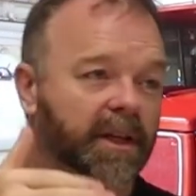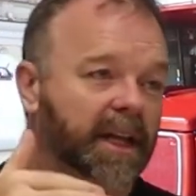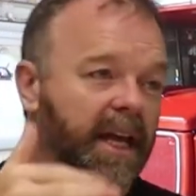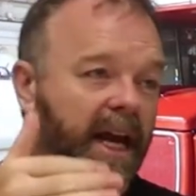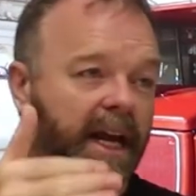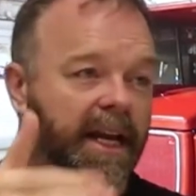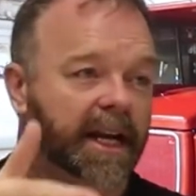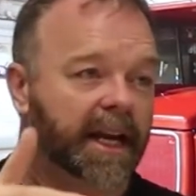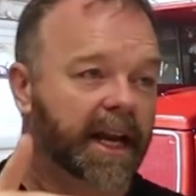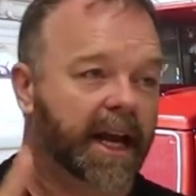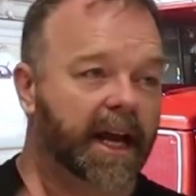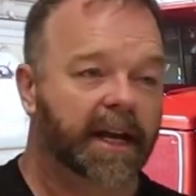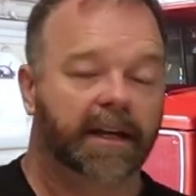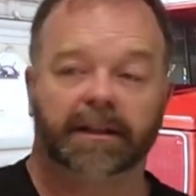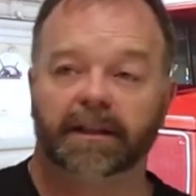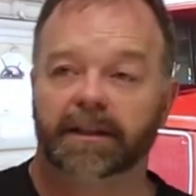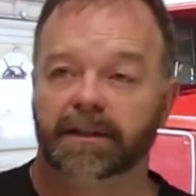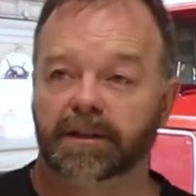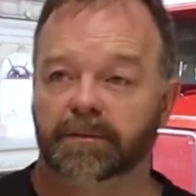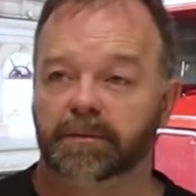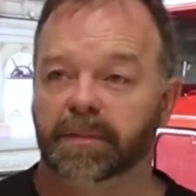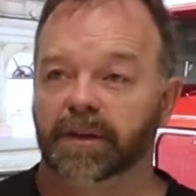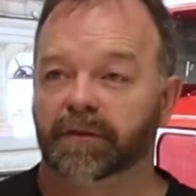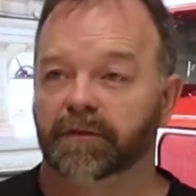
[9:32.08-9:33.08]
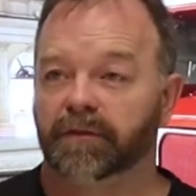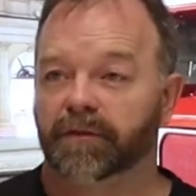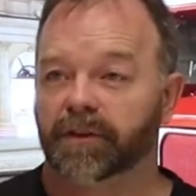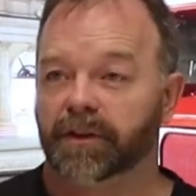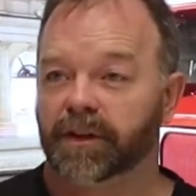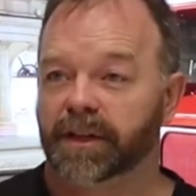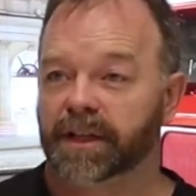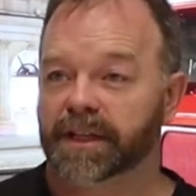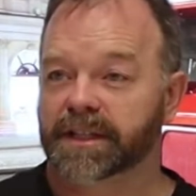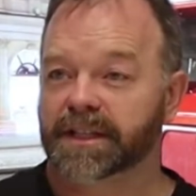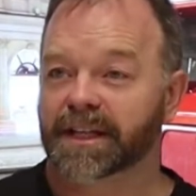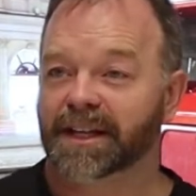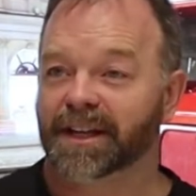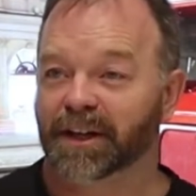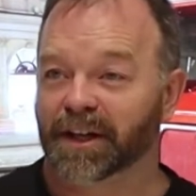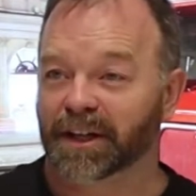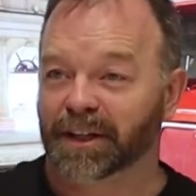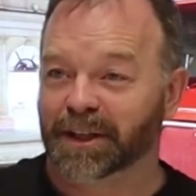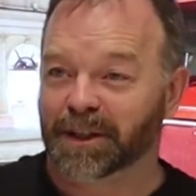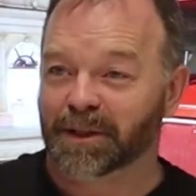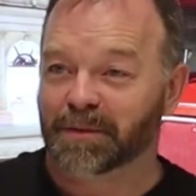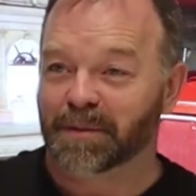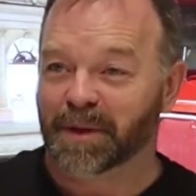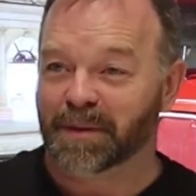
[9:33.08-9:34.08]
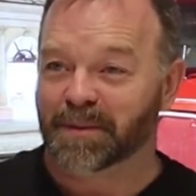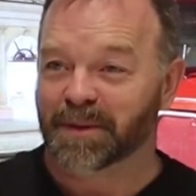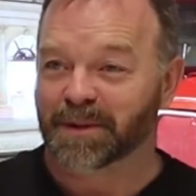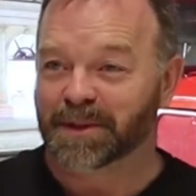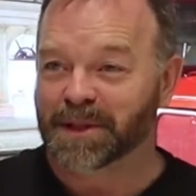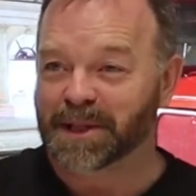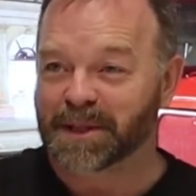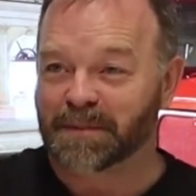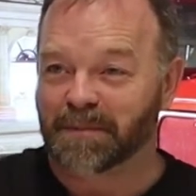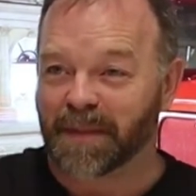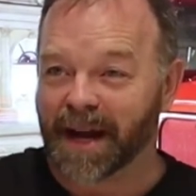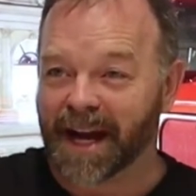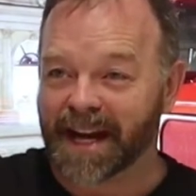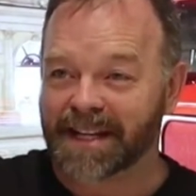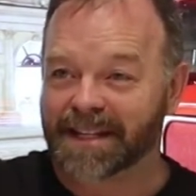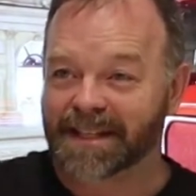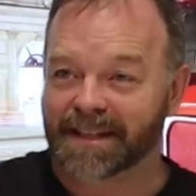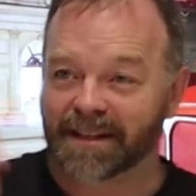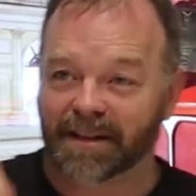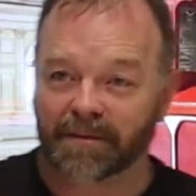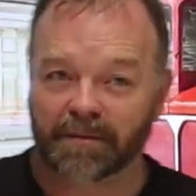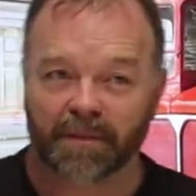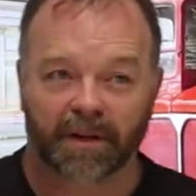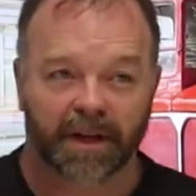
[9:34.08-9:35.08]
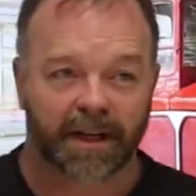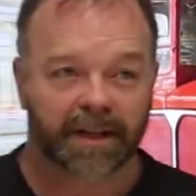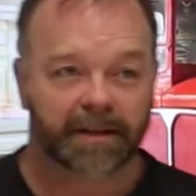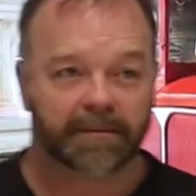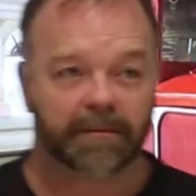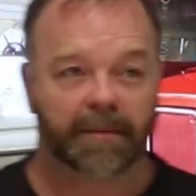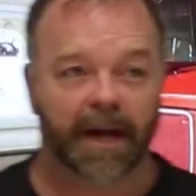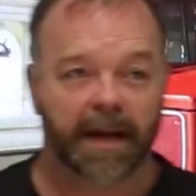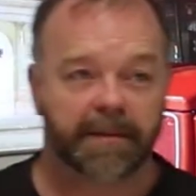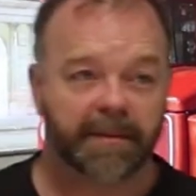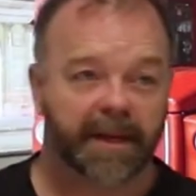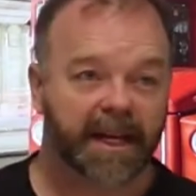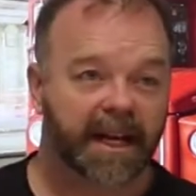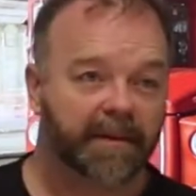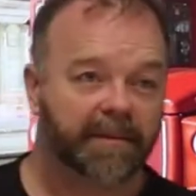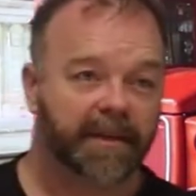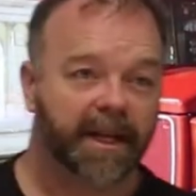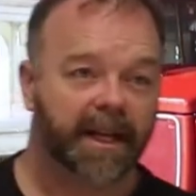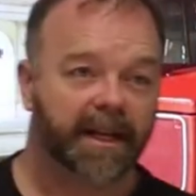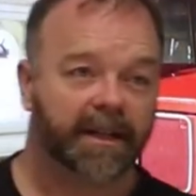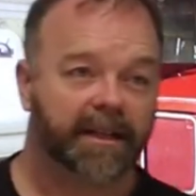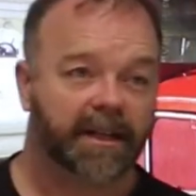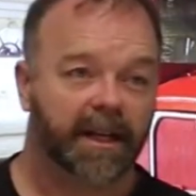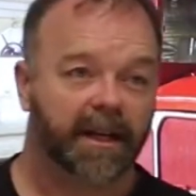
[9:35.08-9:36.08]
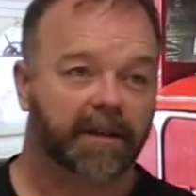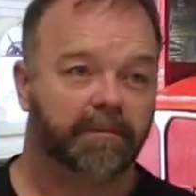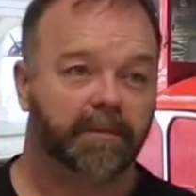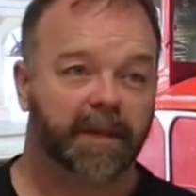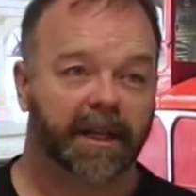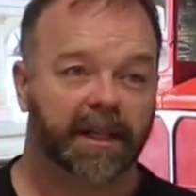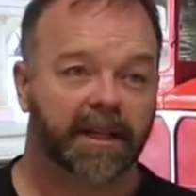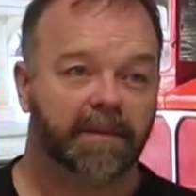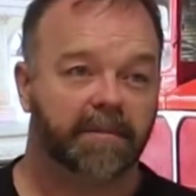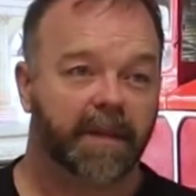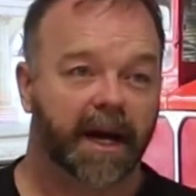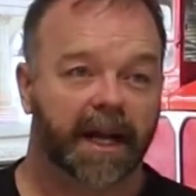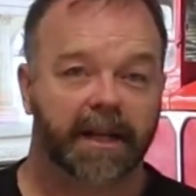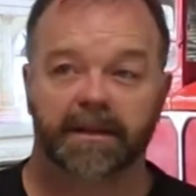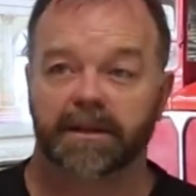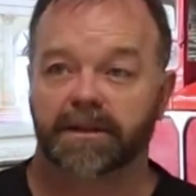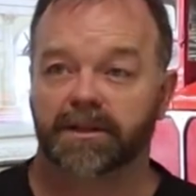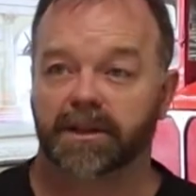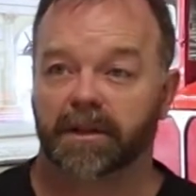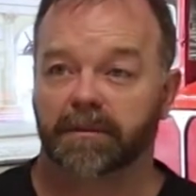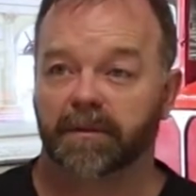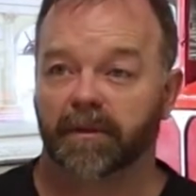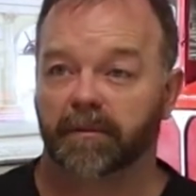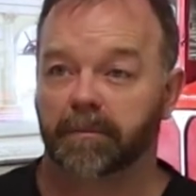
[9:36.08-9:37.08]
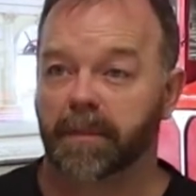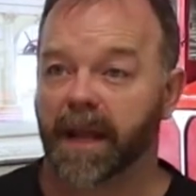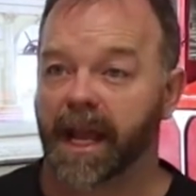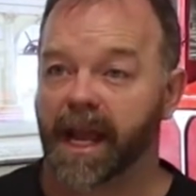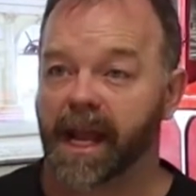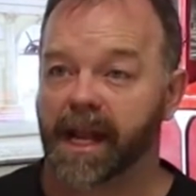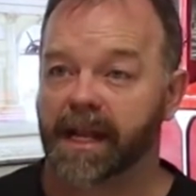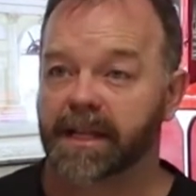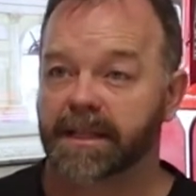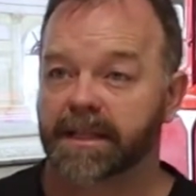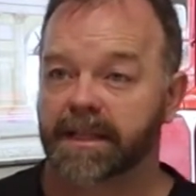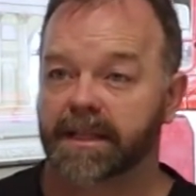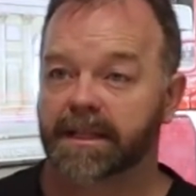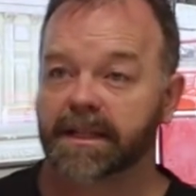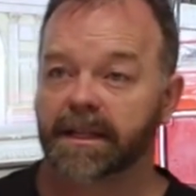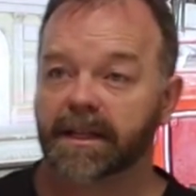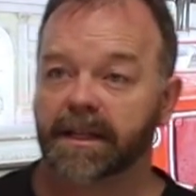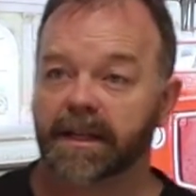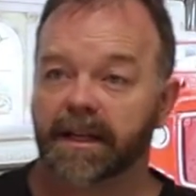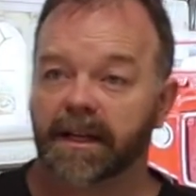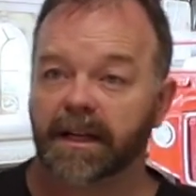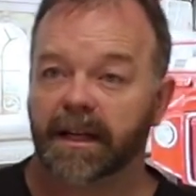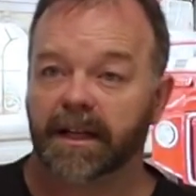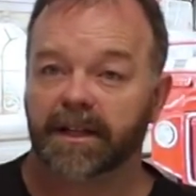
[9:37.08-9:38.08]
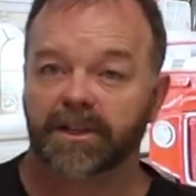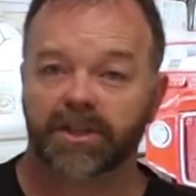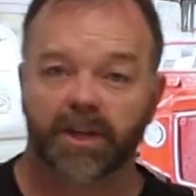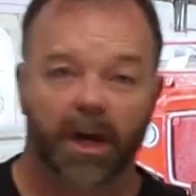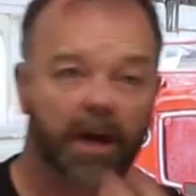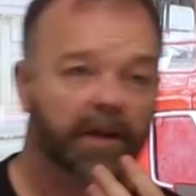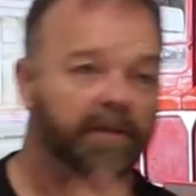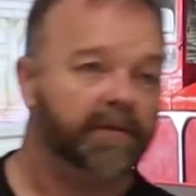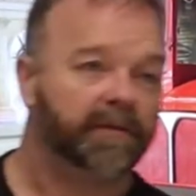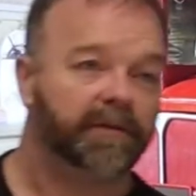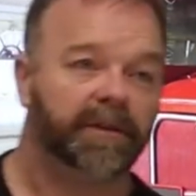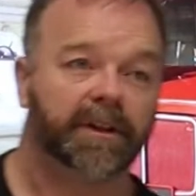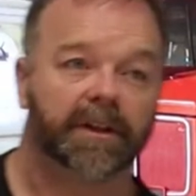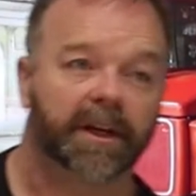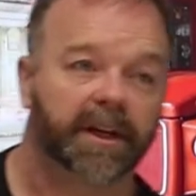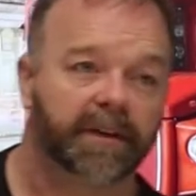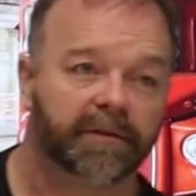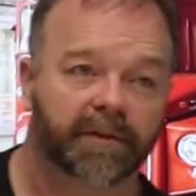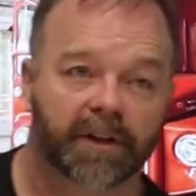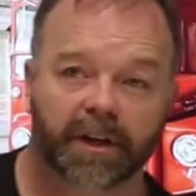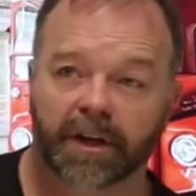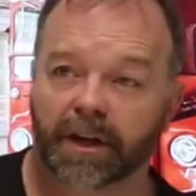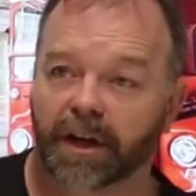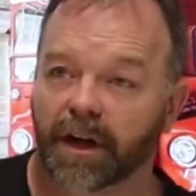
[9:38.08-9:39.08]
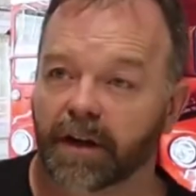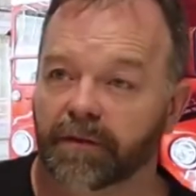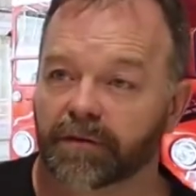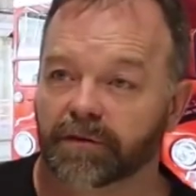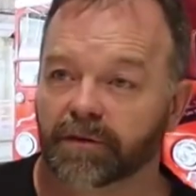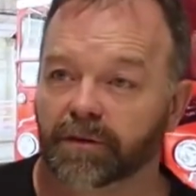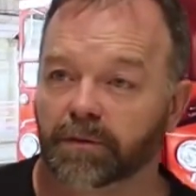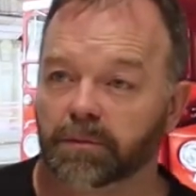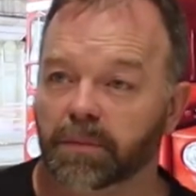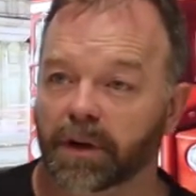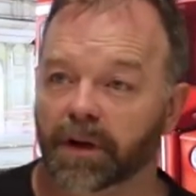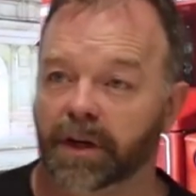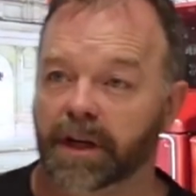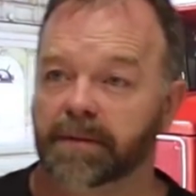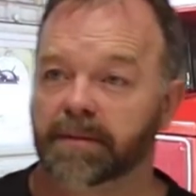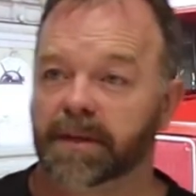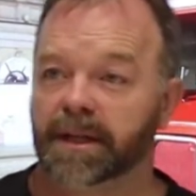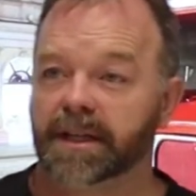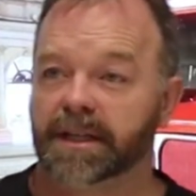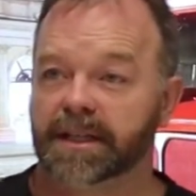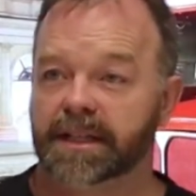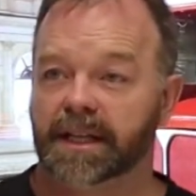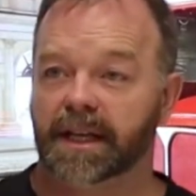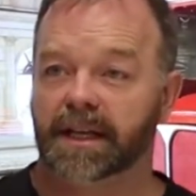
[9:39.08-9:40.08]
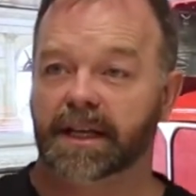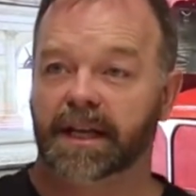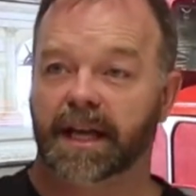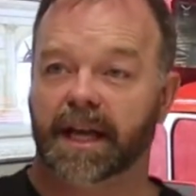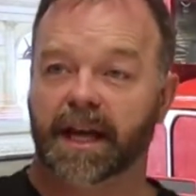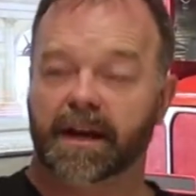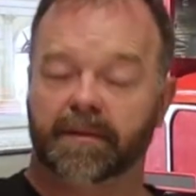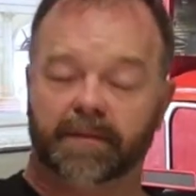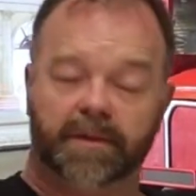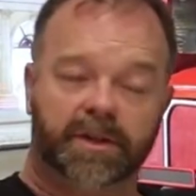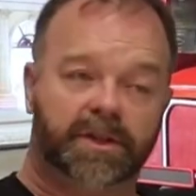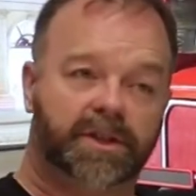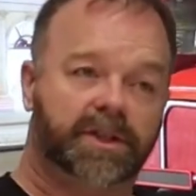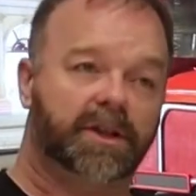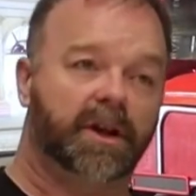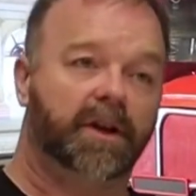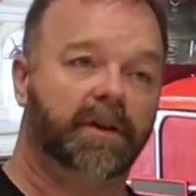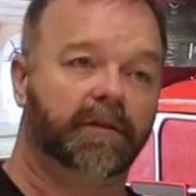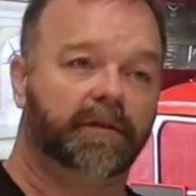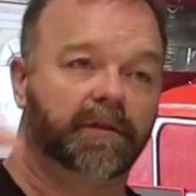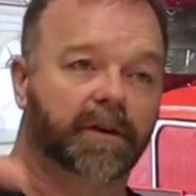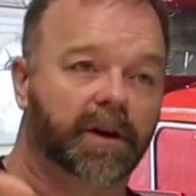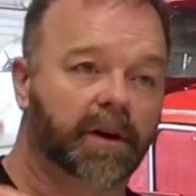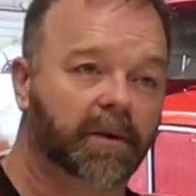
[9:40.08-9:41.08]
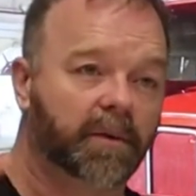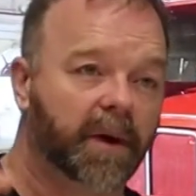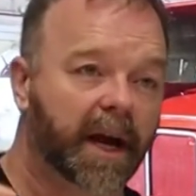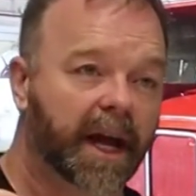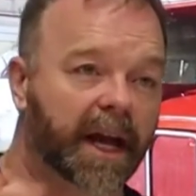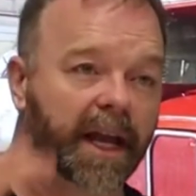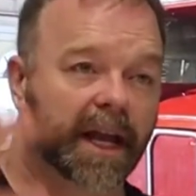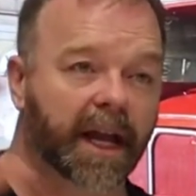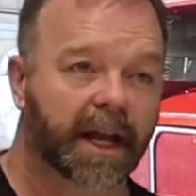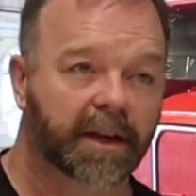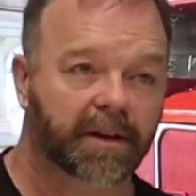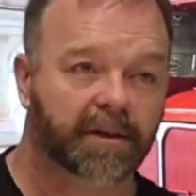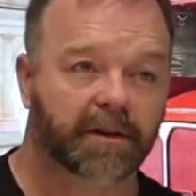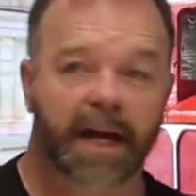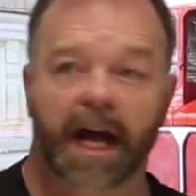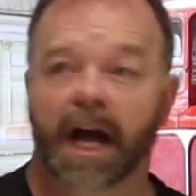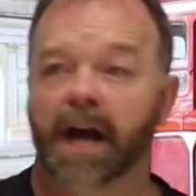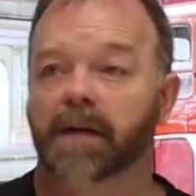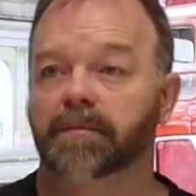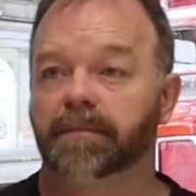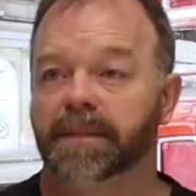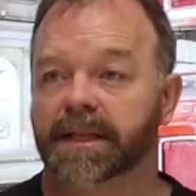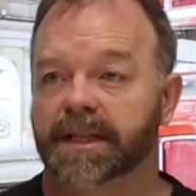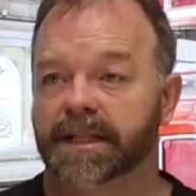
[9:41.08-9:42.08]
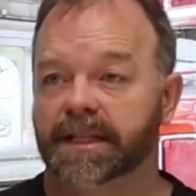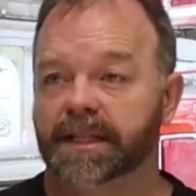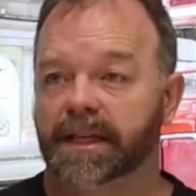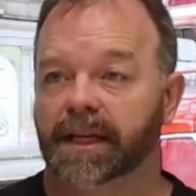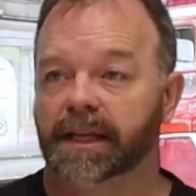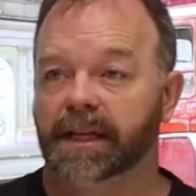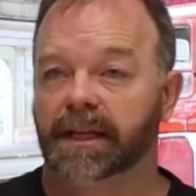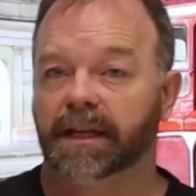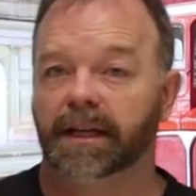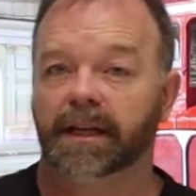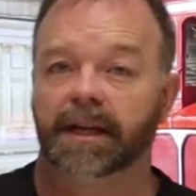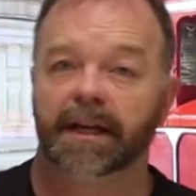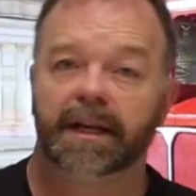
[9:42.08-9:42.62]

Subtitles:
cut it out a little bit further so you've got a little bit more space, so it might maybe come down, you know, belly button, top of pants. Don't feel like you've got to go full body because then your camera's so far away and you can't be seen.